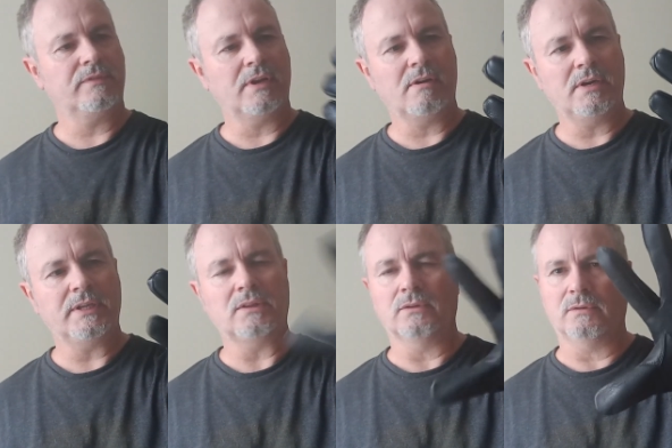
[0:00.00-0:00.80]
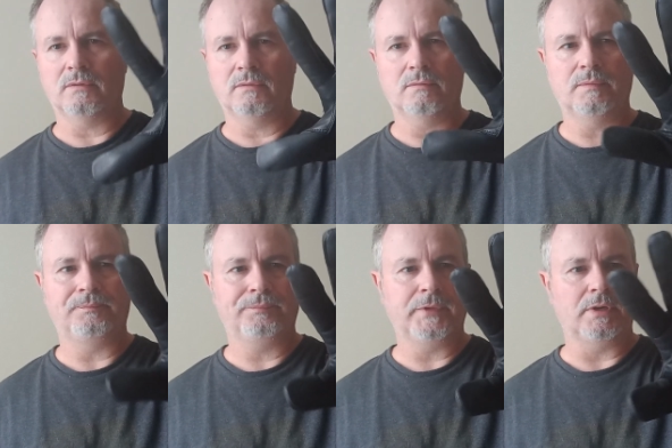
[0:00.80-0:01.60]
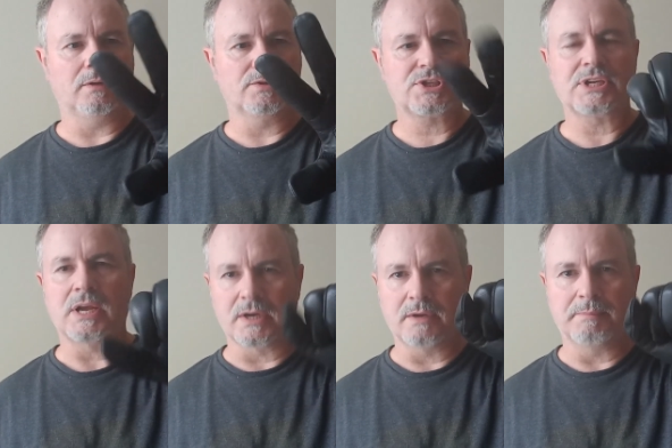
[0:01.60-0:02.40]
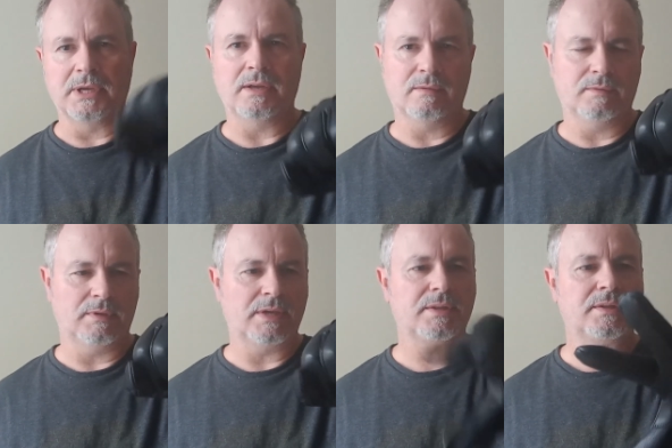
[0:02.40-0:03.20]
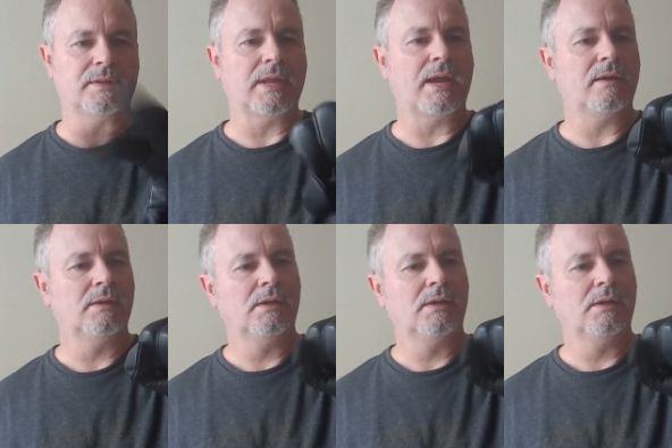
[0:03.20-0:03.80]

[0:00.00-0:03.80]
They're a little, you know, snug, but other than that,